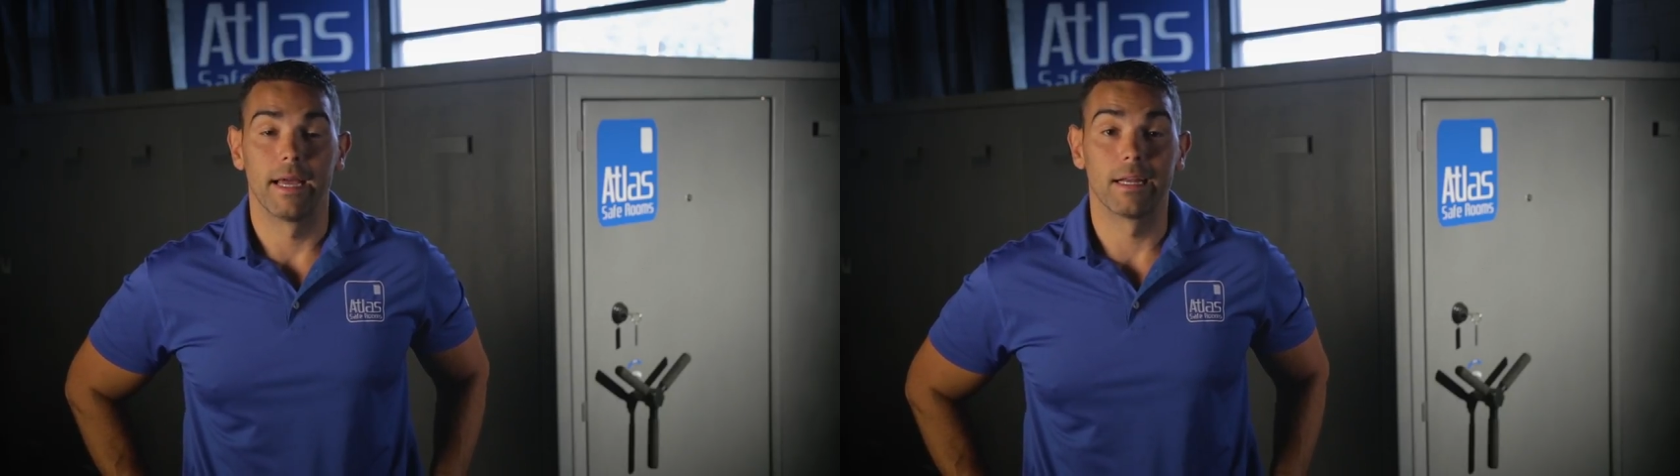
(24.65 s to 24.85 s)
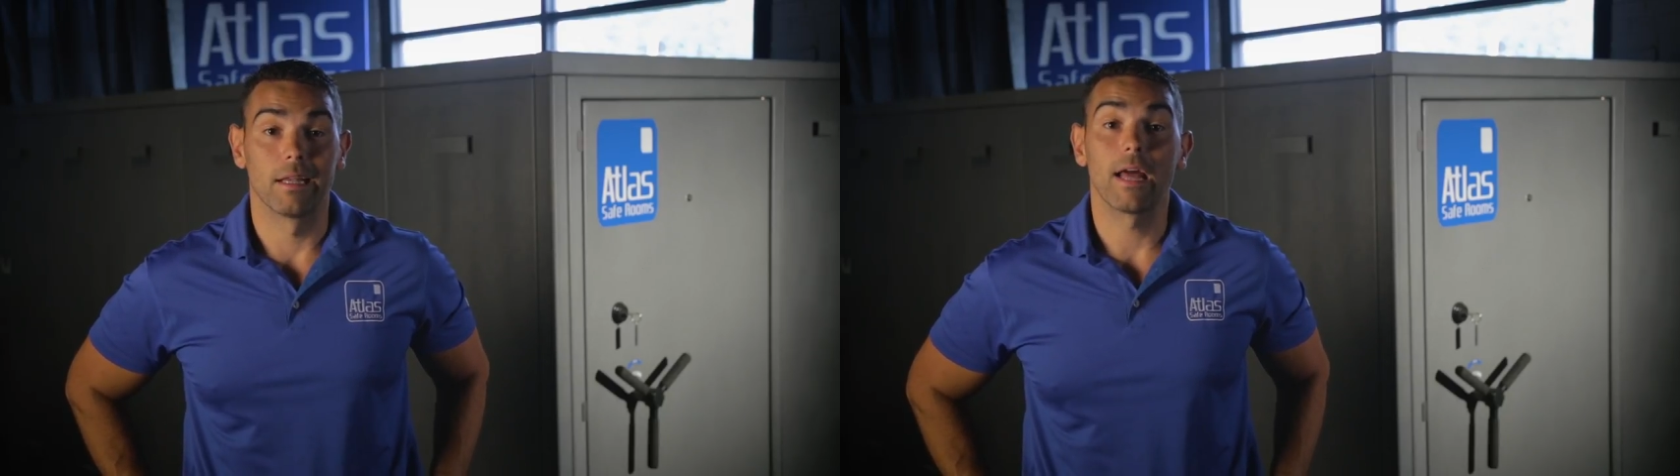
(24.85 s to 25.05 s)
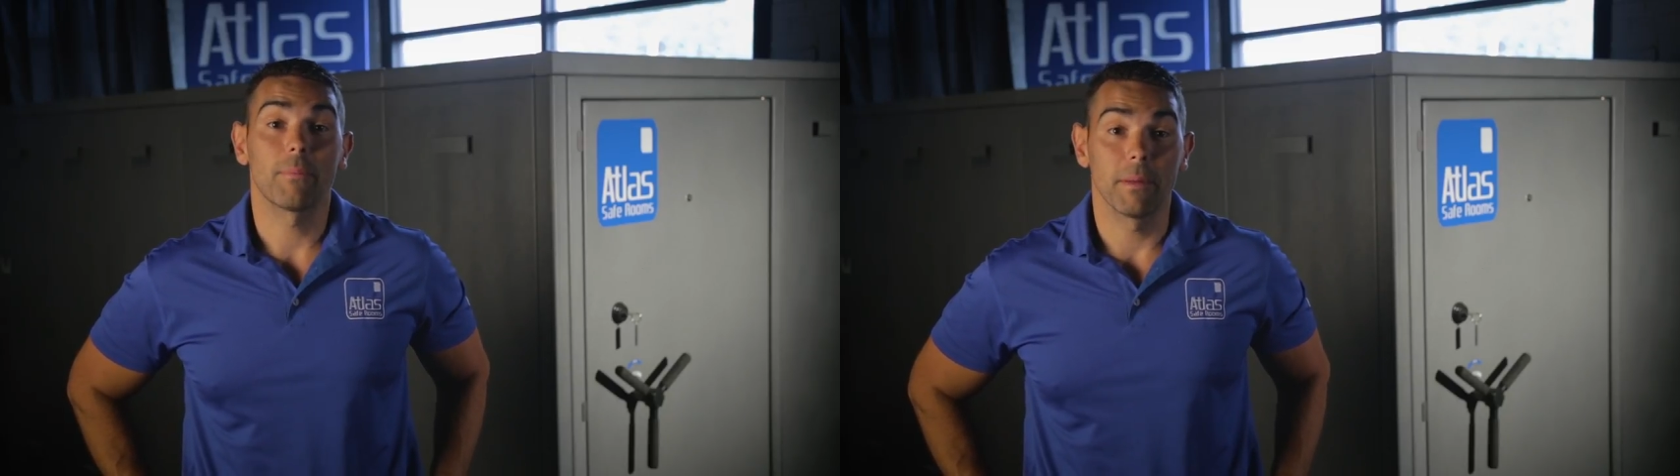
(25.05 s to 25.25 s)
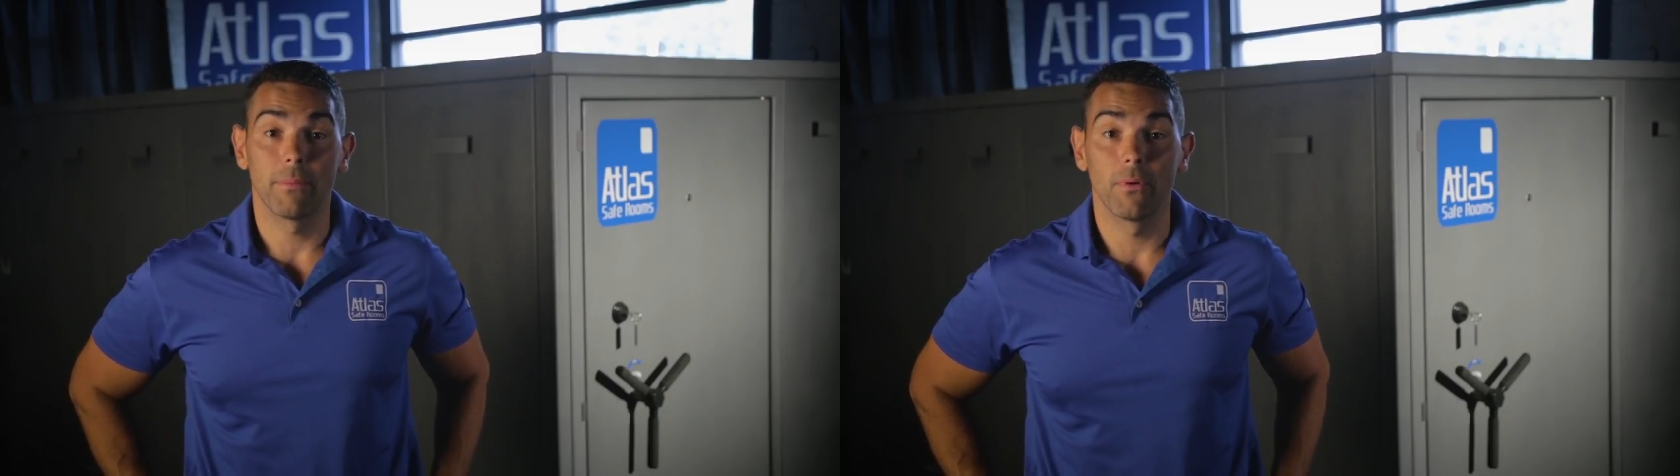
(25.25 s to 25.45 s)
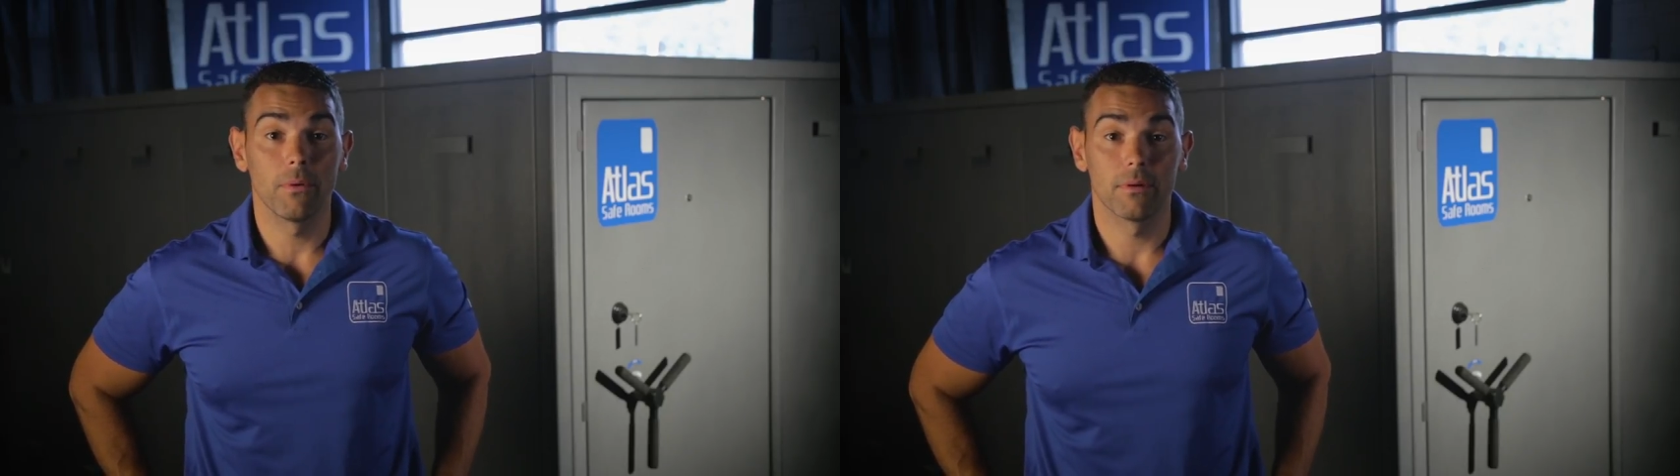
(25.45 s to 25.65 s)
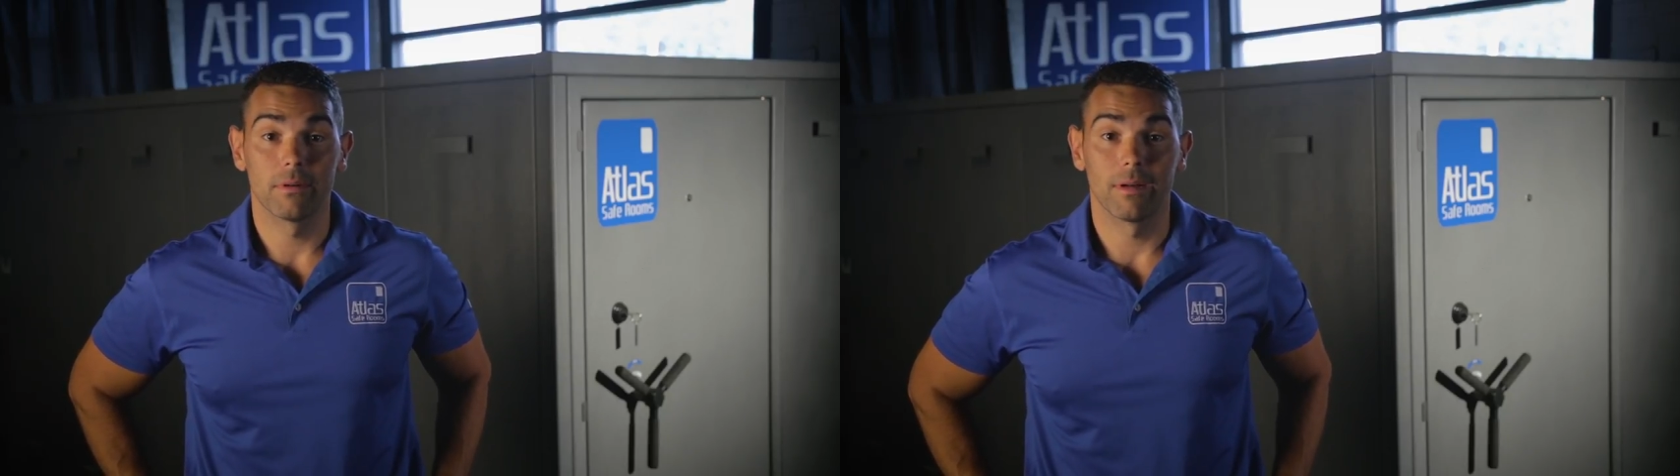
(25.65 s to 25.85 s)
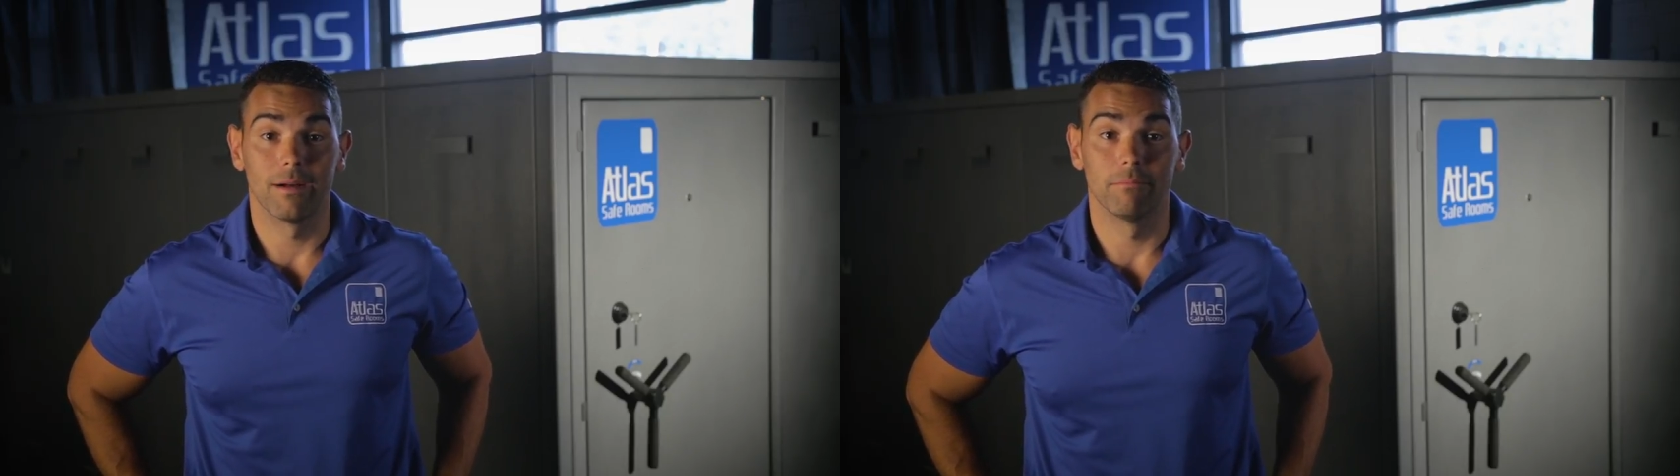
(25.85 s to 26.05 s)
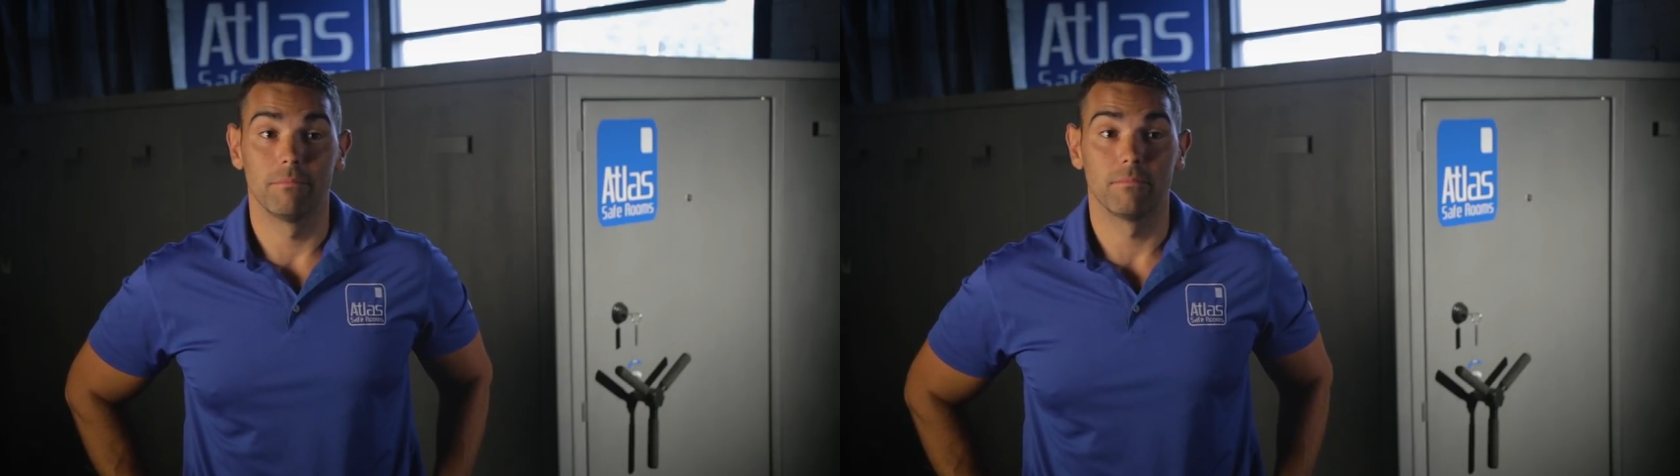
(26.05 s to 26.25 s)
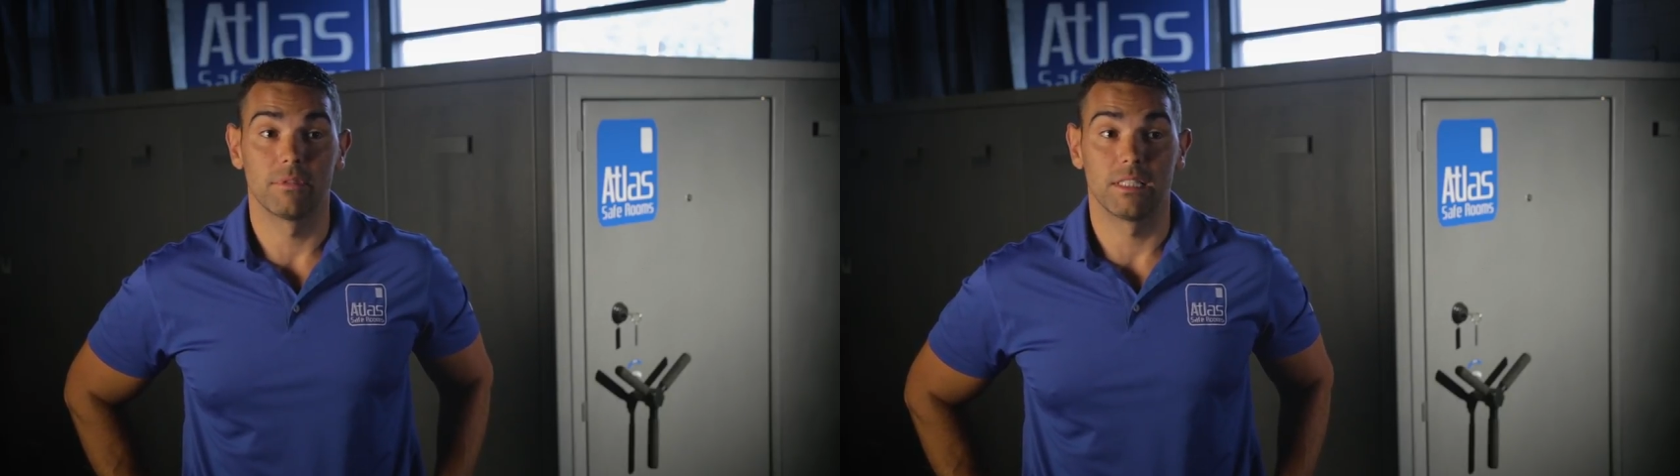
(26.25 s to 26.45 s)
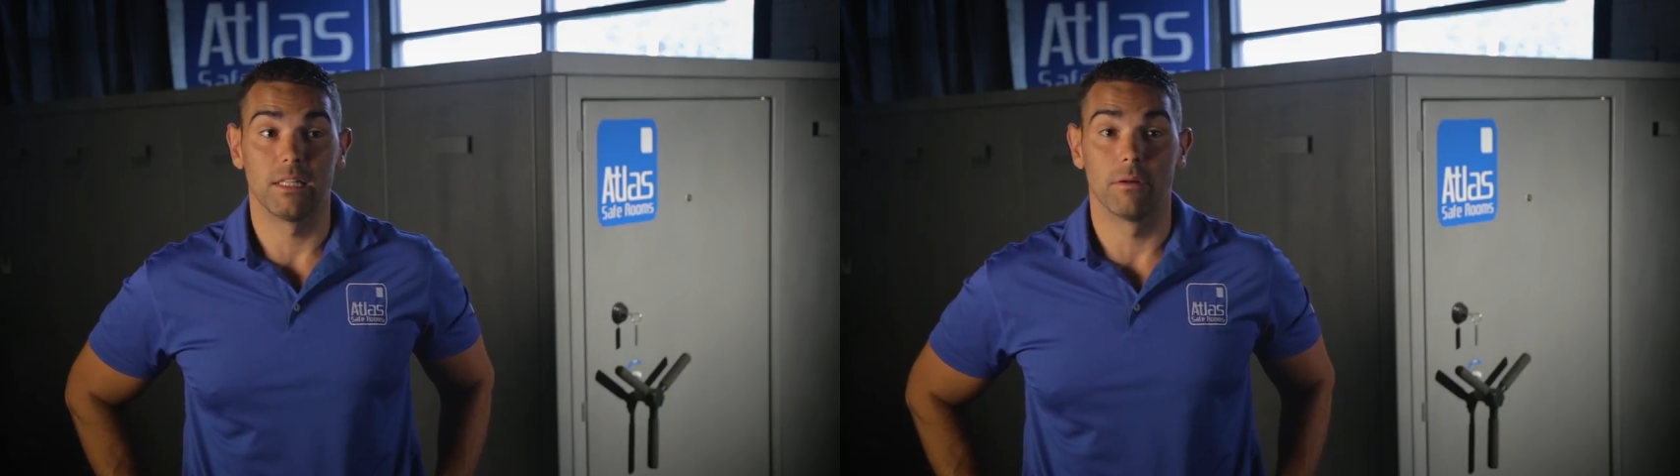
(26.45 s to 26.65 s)
And a lot of people um,
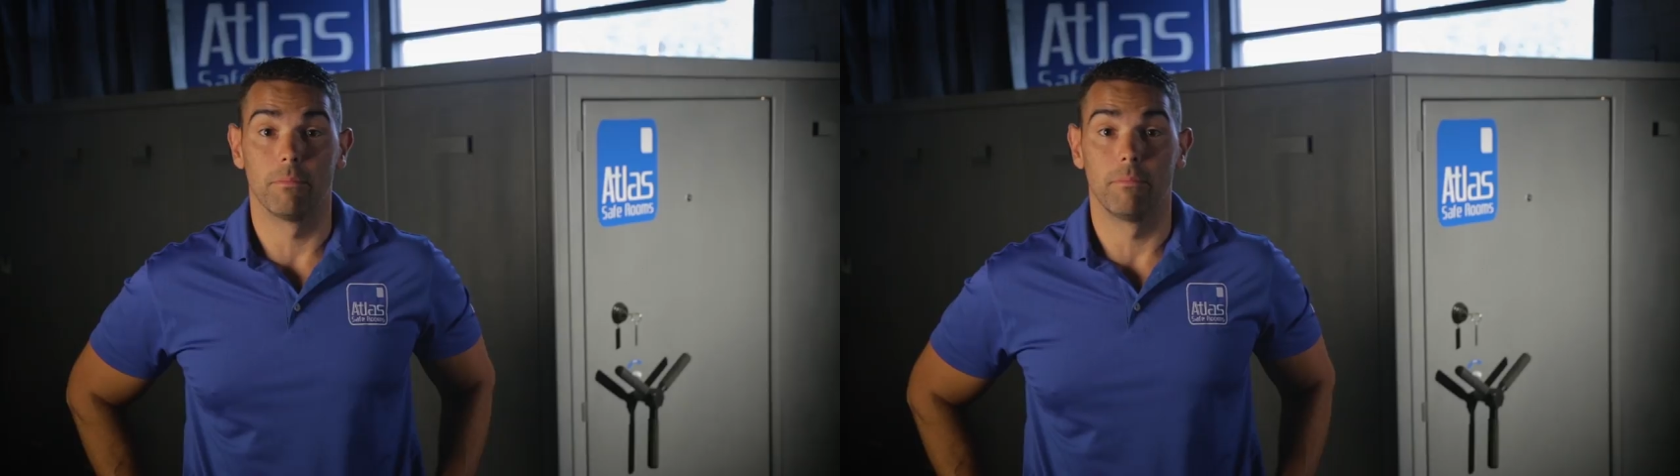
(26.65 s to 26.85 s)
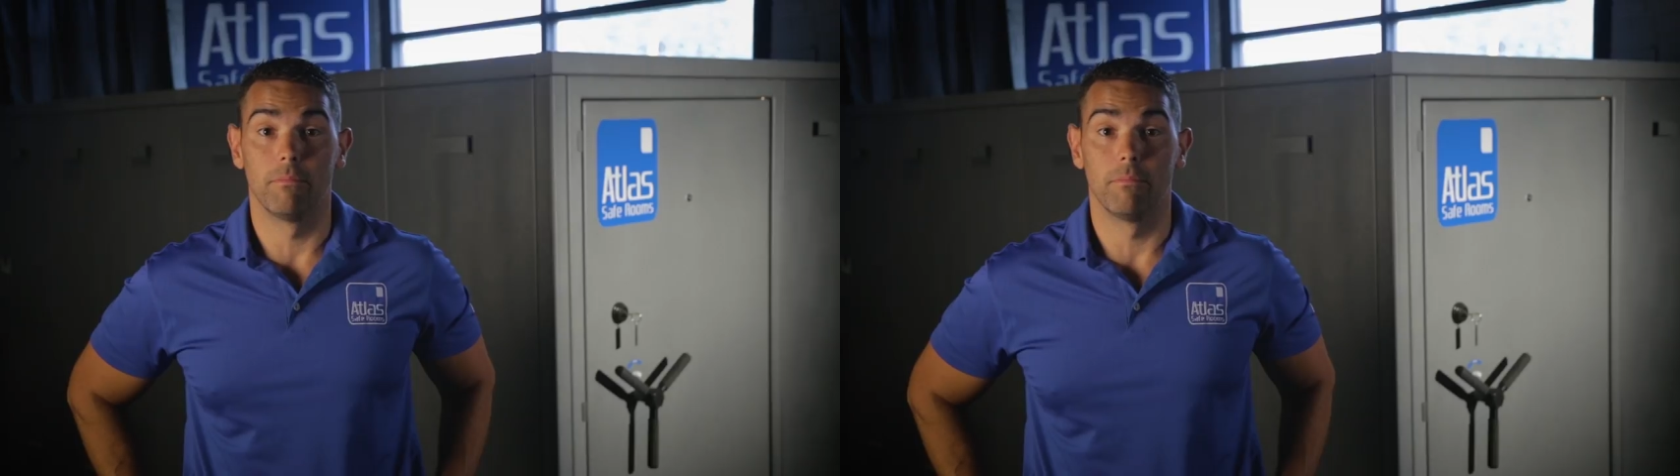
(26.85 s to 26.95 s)
see the,